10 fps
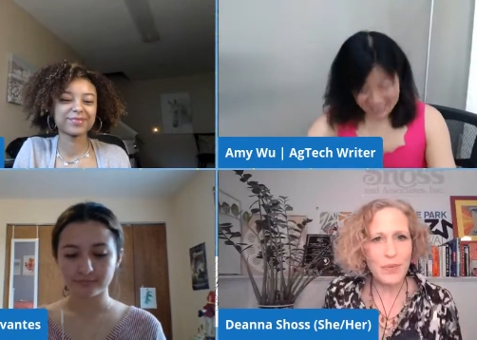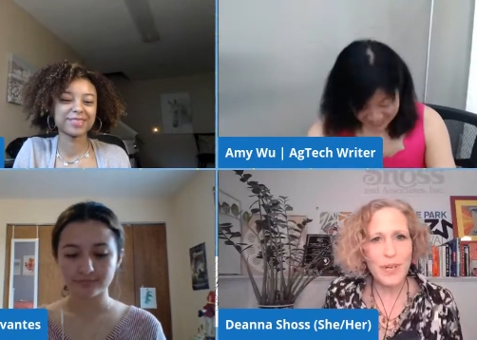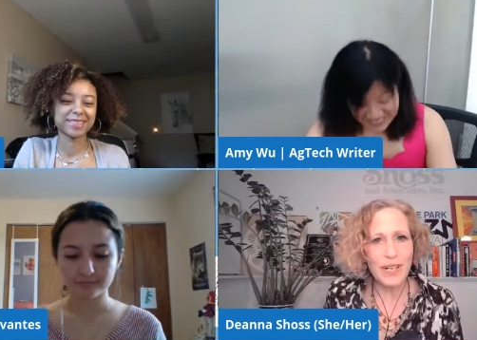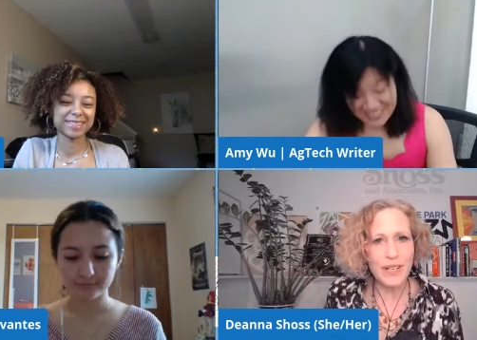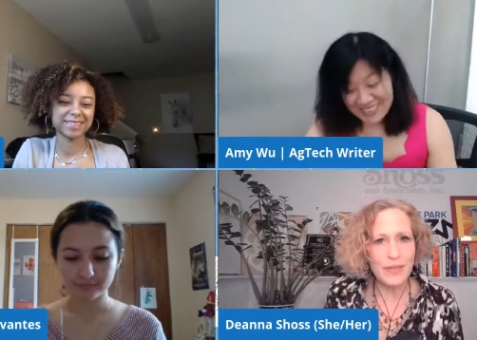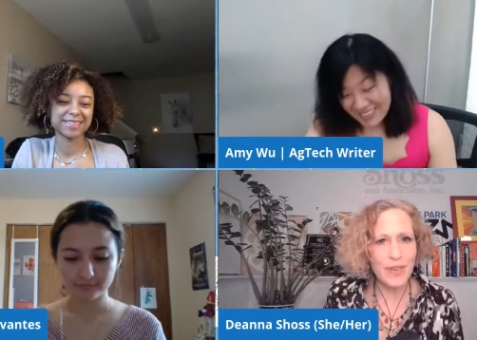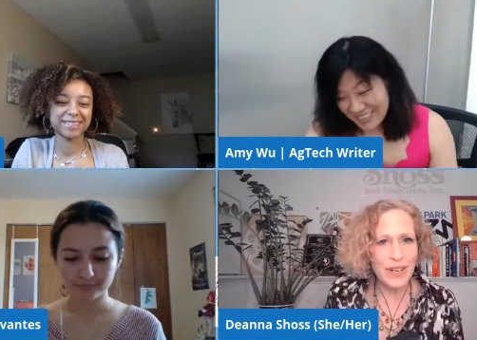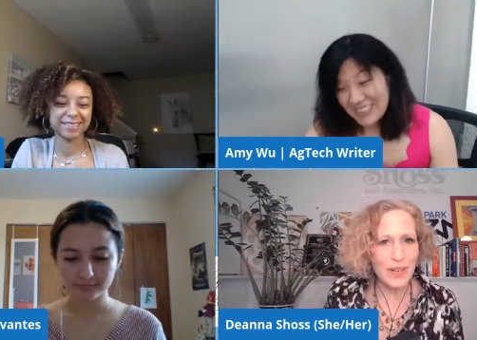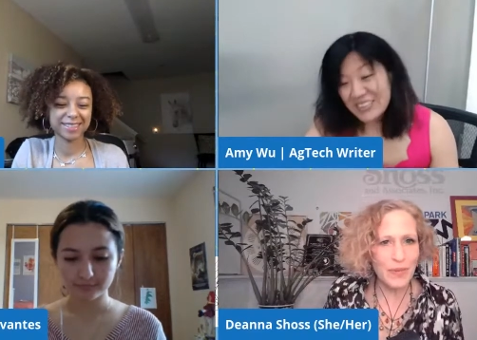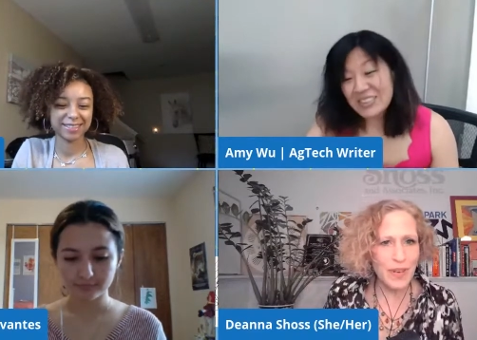Speaker 1: here. We're going to,
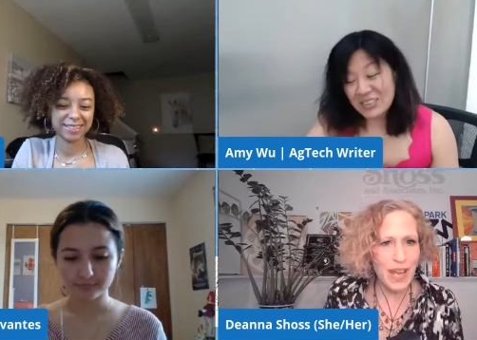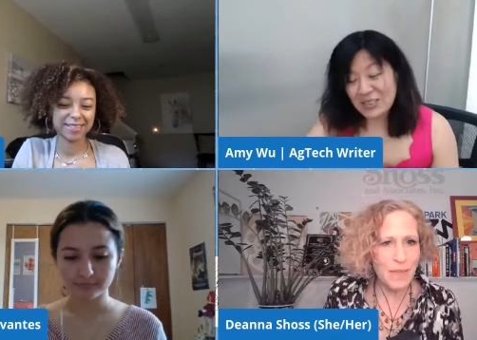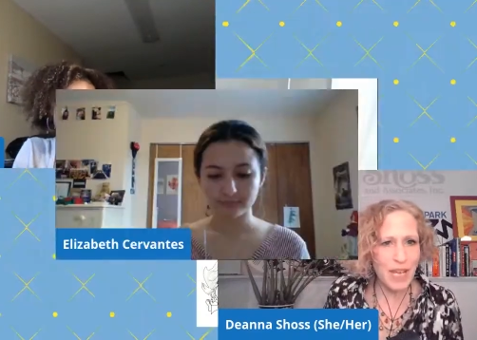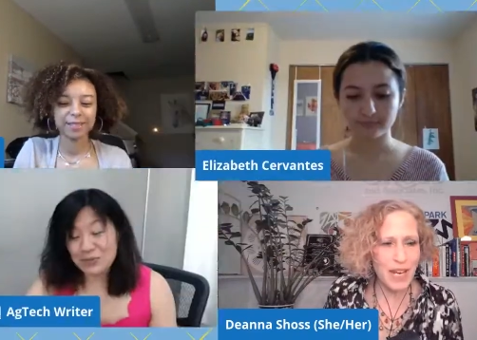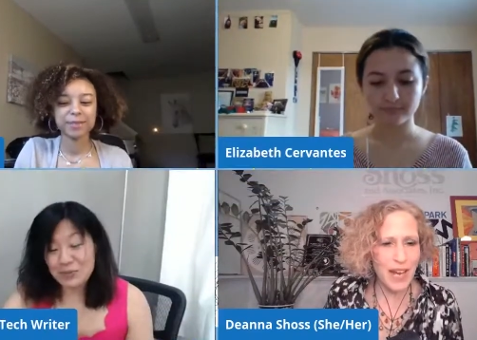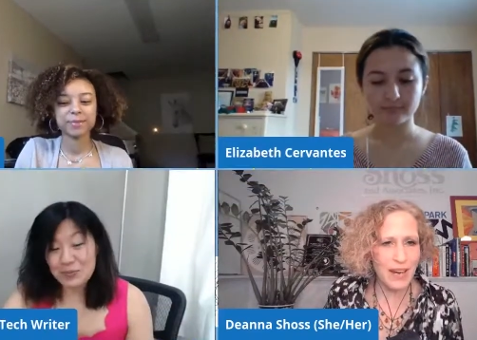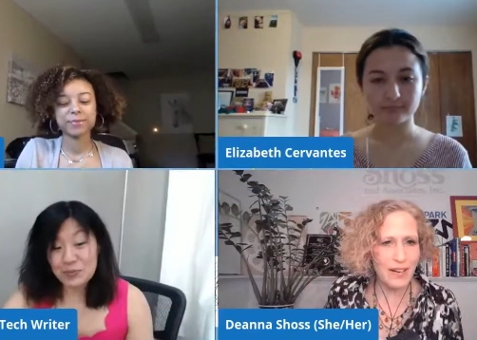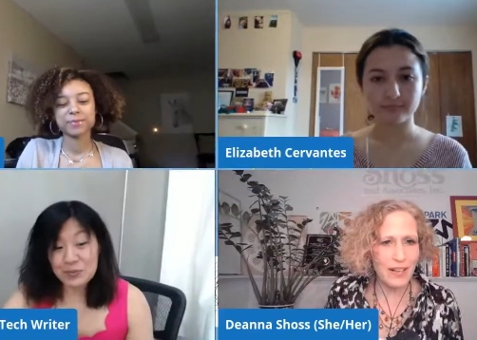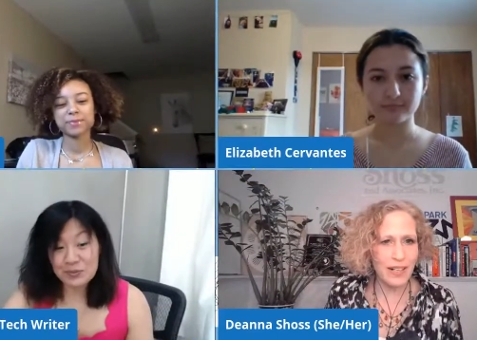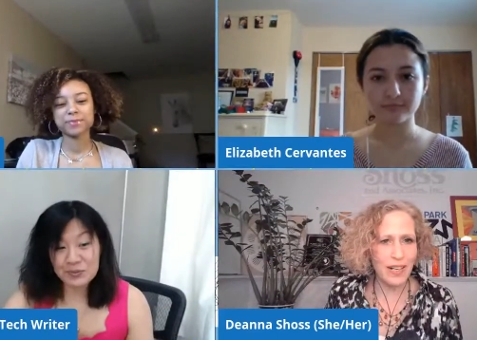Amy and I
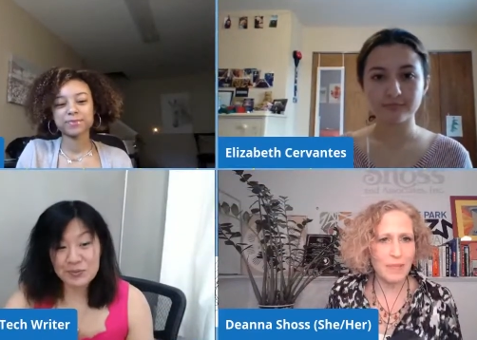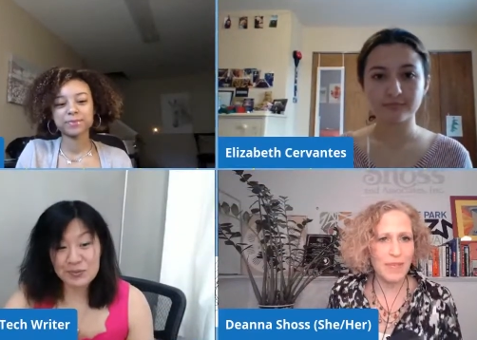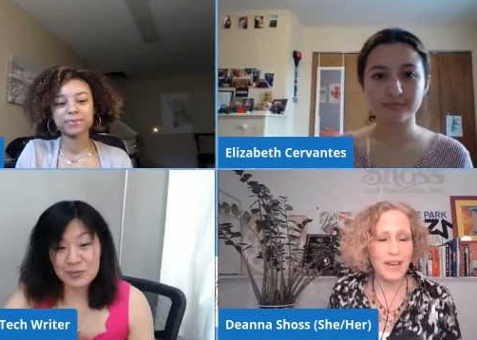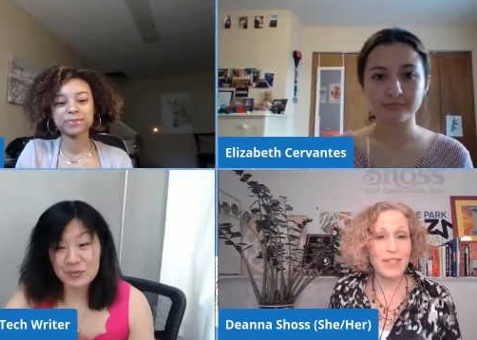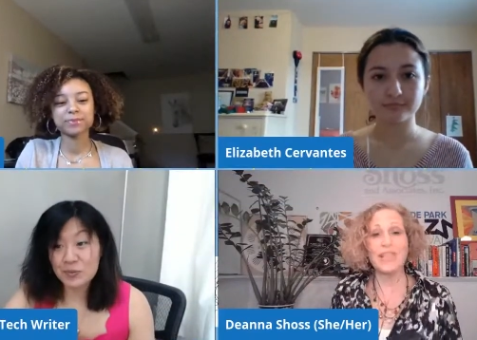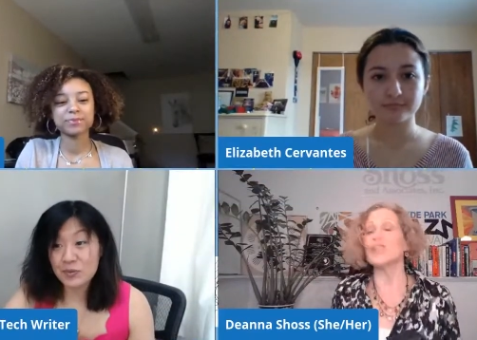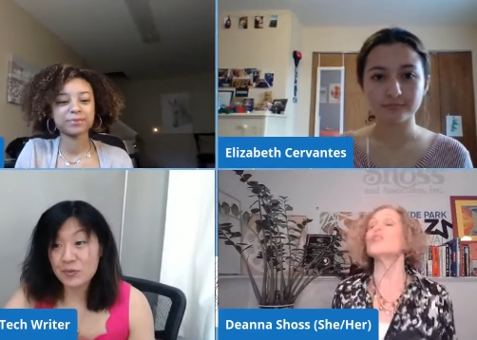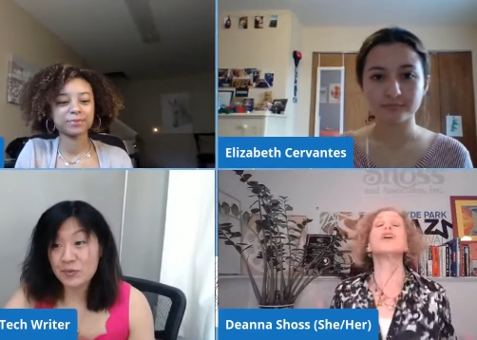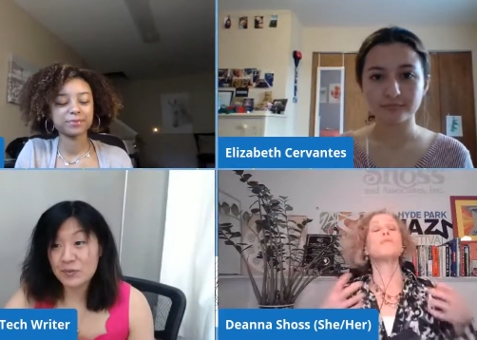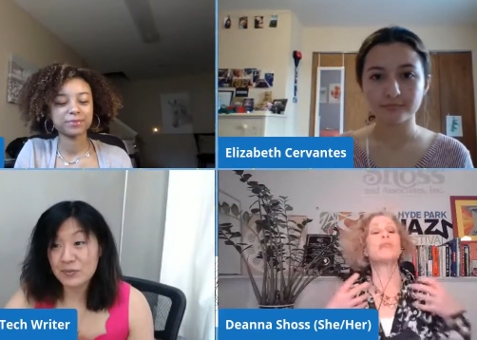are going to come down here
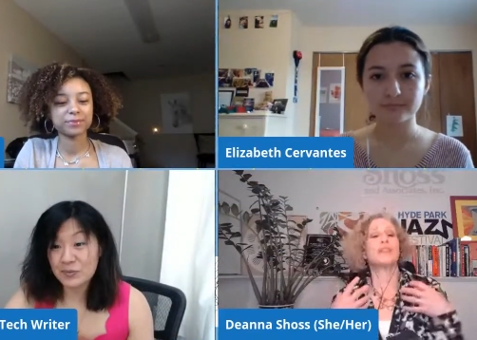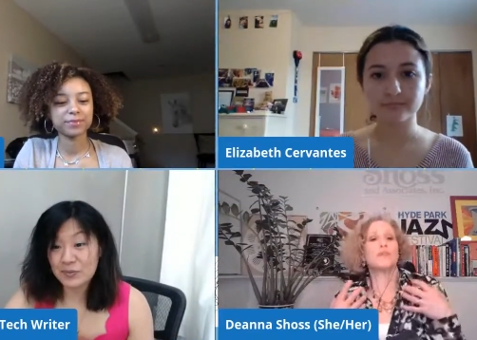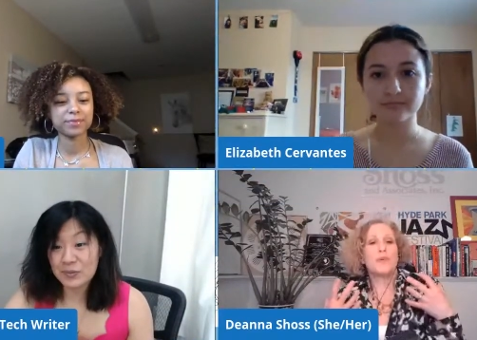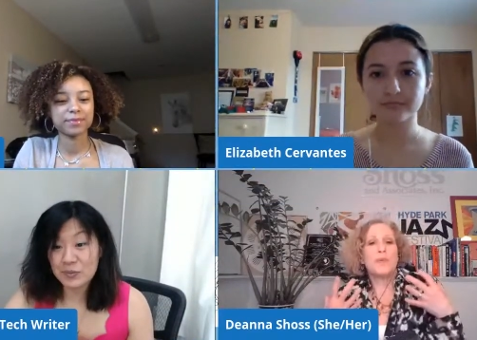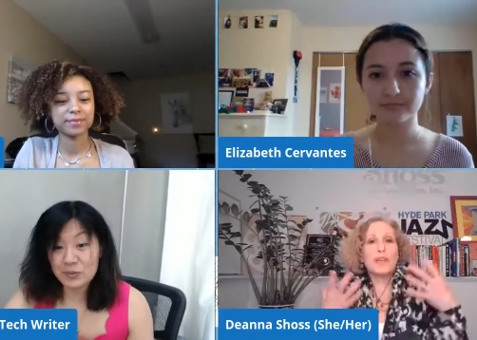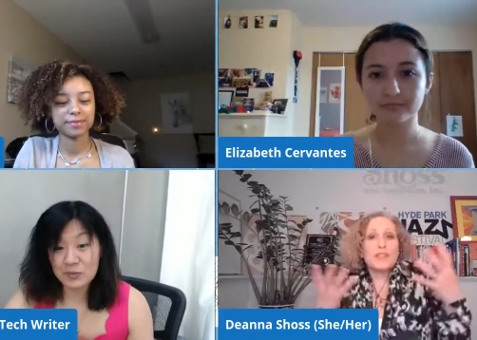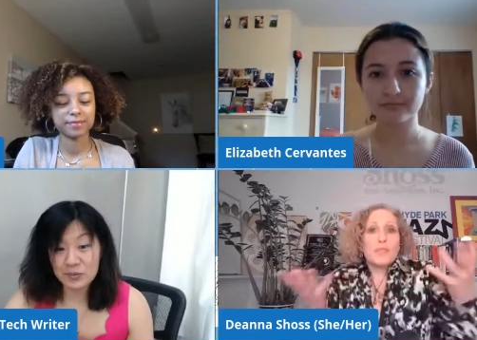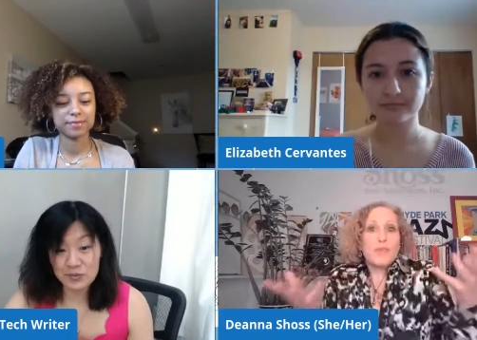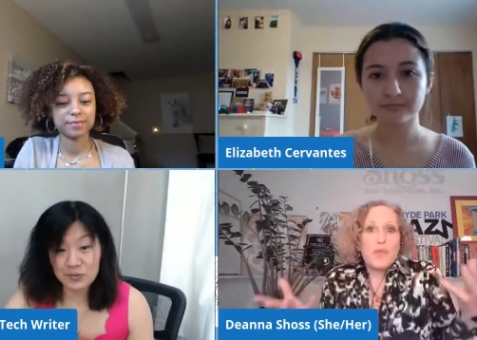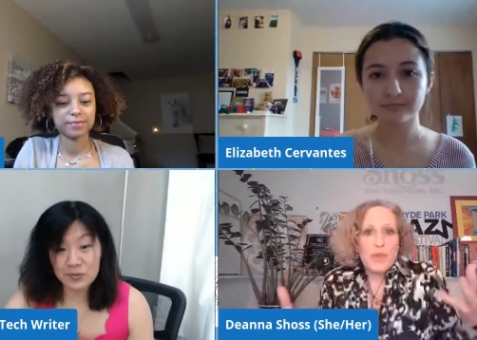because we want to
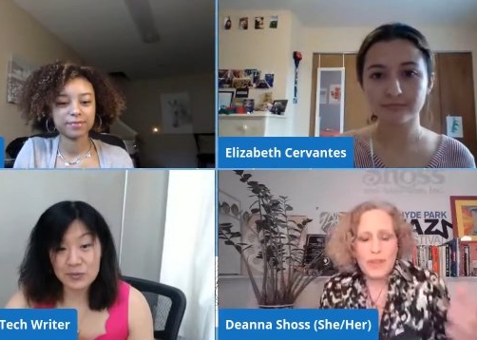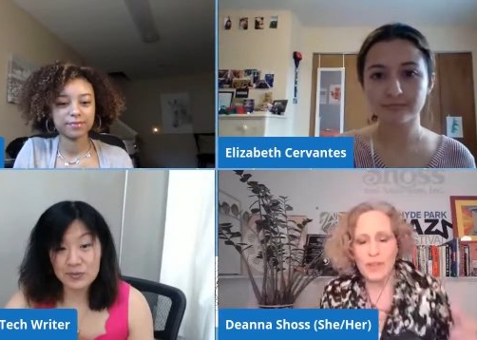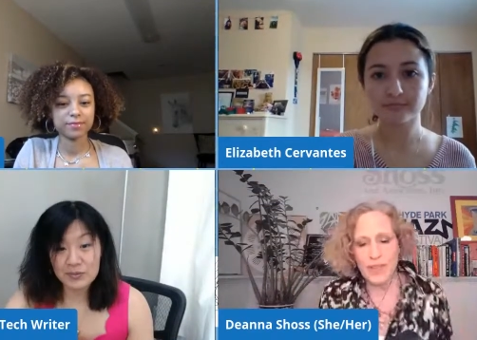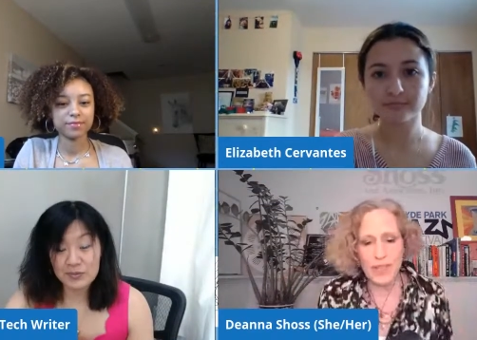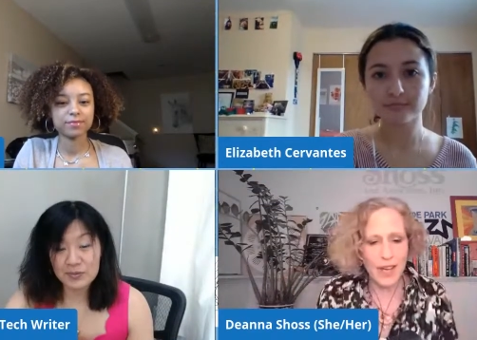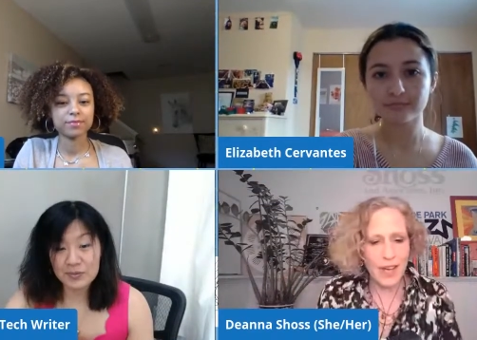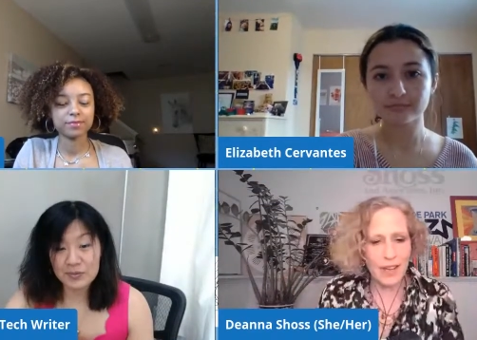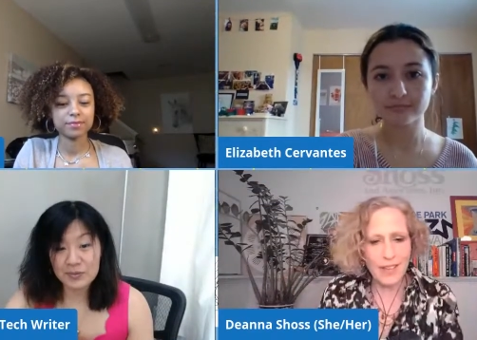support the uh,